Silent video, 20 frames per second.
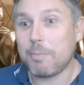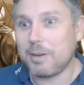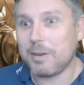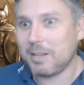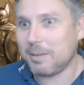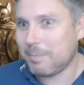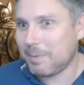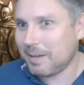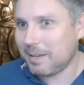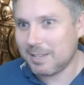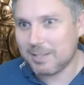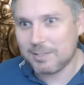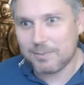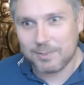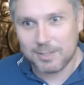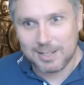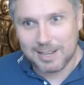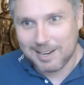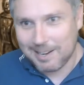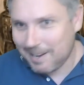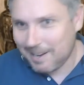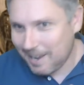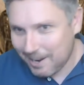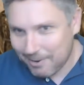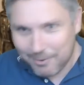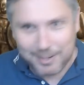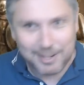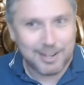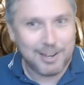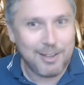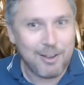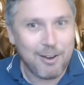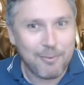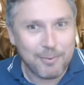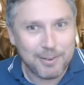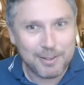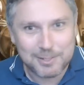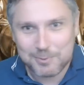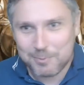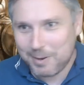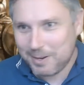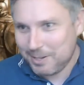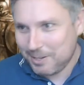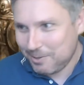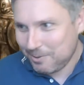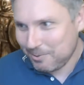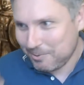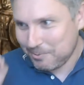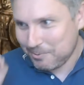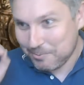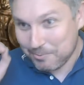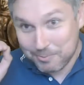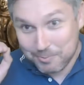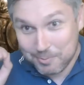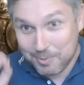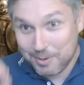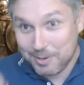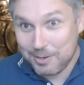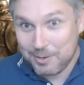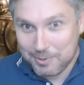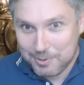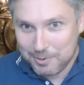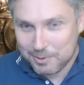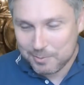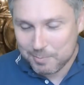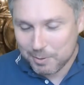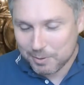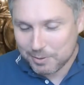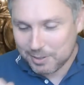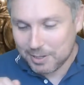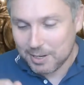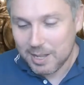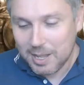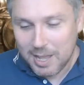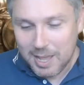but it, it's glaringly obvious when you when you do spot it.